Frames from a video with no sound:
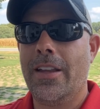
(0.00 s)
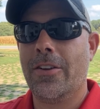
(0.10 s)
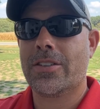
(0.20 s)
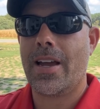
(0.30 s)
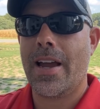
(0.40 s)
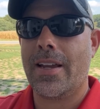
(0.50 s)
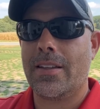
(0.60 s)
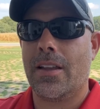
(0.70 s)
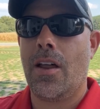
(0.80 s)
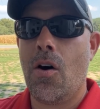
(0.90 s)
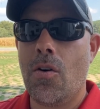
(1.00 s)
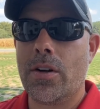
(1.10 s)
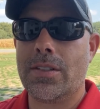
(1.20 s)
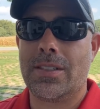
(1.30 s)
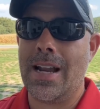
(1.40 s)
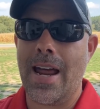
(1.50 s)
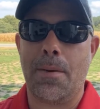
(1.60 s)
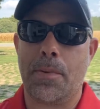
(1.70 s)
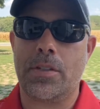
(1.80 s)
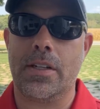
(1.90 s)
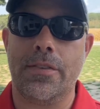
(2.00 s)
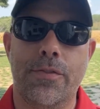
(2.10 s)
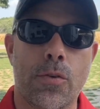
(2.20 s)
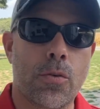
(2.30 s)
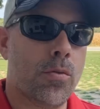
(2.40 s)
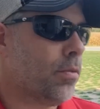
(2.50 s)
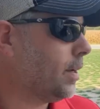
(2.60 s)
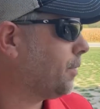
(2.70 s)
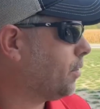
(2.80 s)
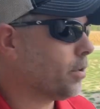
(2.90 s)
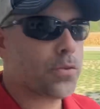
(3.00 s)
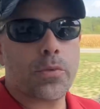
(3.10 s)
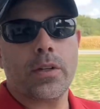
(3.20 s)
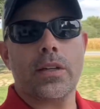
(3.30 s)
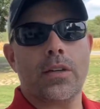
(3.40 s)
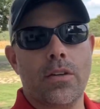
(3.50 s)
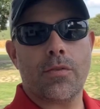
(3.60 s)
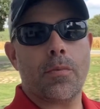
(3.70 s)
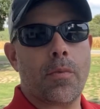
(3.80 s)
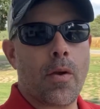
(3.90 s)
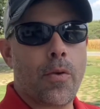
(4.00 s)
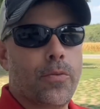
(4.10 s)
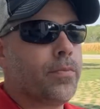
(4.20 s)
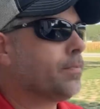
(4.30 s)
looks like the lawn is 90% full. It looks really good from the road.